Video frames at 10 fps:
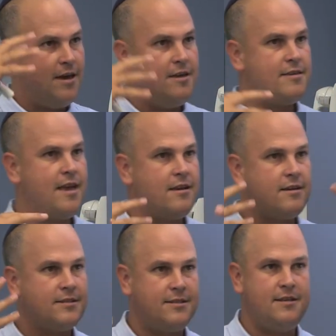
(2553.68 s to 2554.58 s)
is a
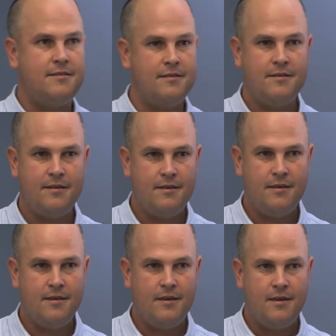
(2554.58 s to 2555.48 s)
Hasid.
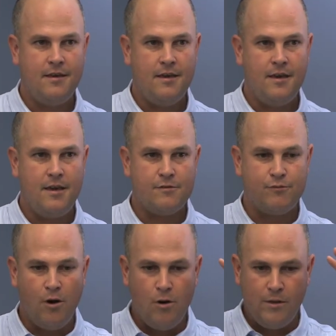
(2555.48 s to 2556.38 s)
His
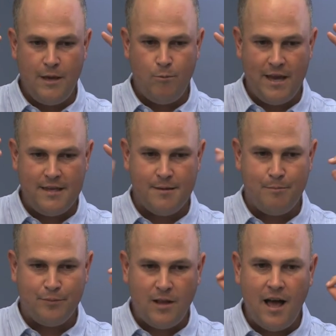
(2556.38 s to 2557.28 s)
role, he, he's
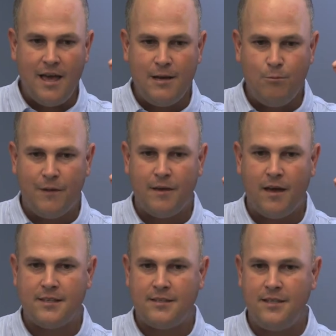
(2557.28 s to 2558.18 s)
implying what the
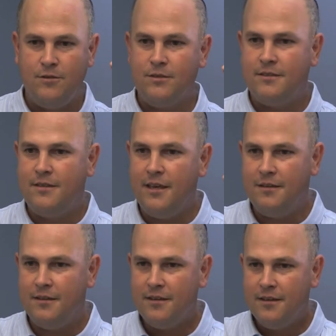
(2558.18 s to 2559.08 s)
Hasidut
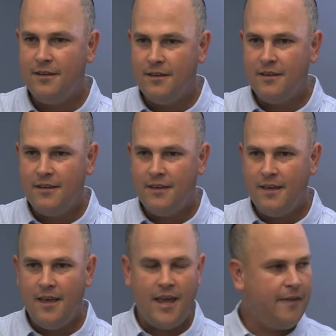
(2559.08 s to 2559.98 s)
did
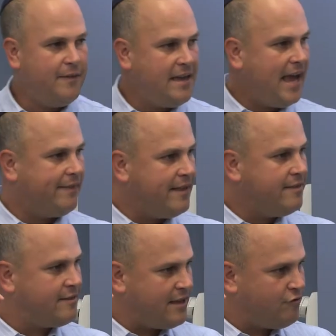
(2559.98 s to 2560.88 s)
in the 18th
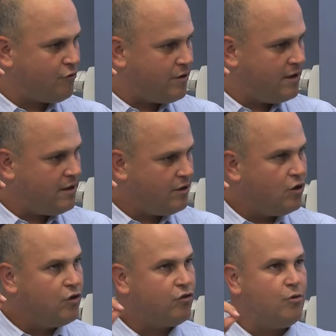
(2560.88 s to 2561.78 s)
century
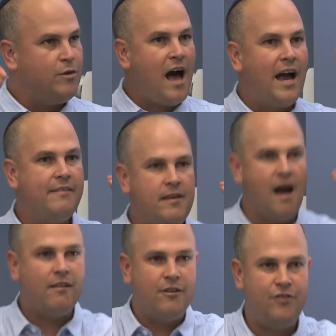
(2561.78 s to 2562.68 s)
to the
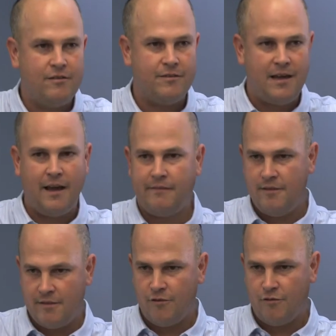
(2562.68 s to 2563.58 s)
ideologies of the 19th
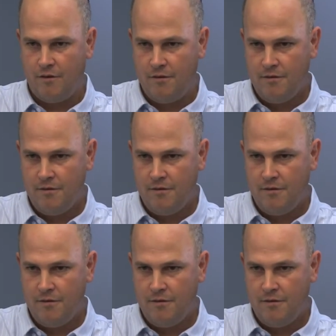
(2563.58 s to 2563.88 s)
century